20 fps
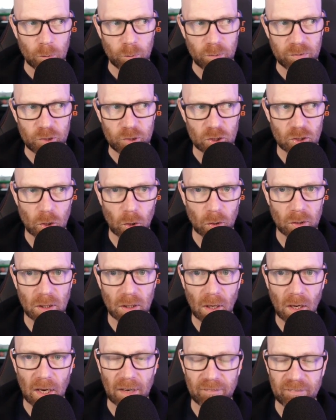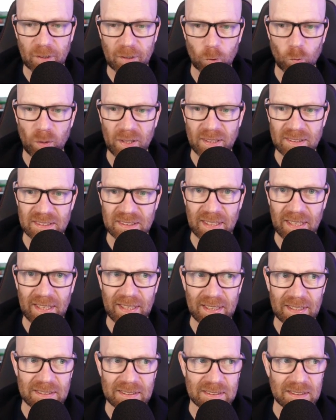We've just gone live. Now, the reason
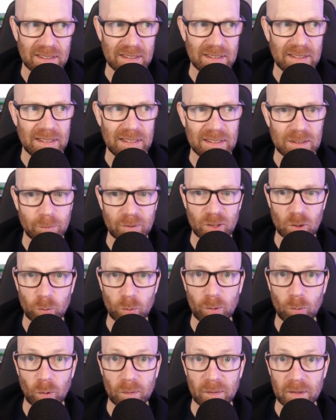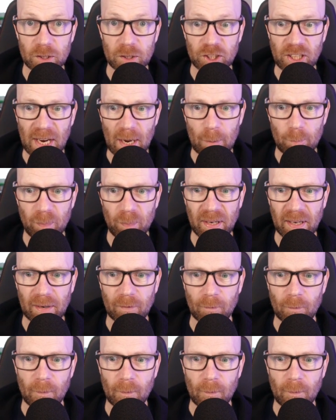is because we want the chat bit.